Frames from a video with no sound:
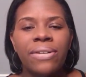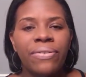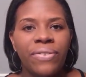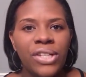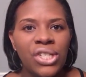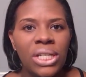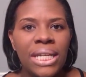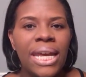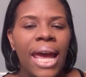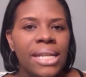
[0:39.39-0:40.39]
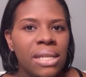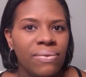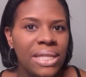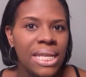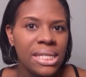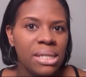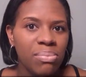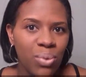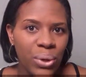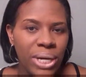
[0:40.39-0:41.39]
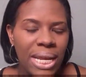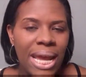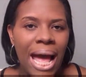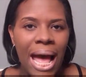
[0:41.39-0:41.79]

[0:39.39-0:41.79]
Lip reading: officially as of this morning,